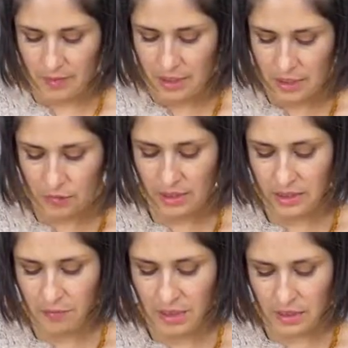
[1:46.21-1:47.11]
This
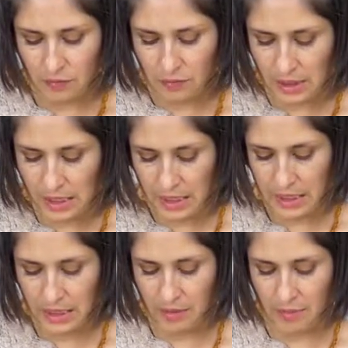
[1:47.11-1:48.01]
recipe is really
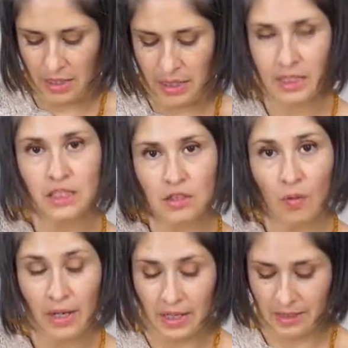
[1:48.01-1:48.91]
easy to make and it's
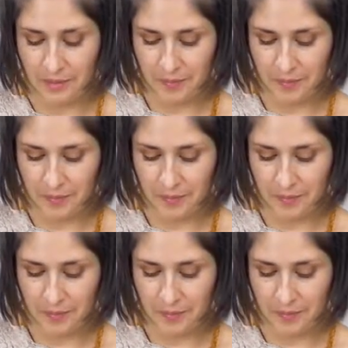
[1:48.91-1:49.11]
quick.